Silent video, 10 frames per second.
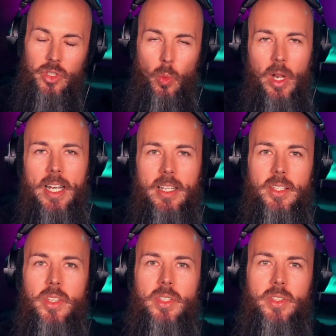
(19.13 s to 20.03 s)
So what it
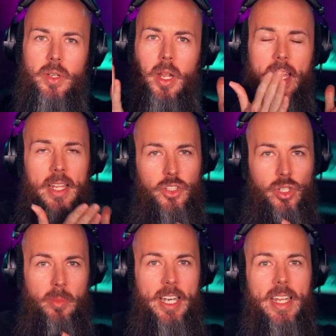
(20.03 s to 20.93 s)
is it's an
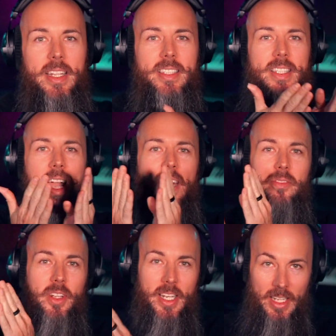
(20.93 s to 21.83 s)
instrument inside
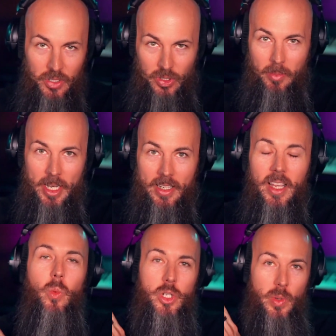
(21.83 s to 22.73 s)
of an instrument,
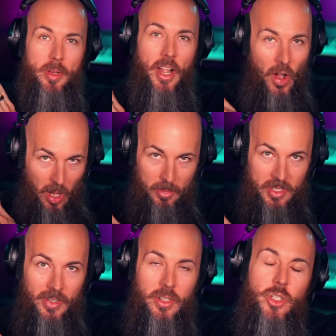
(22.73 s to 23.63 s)
which would be Omnisphere.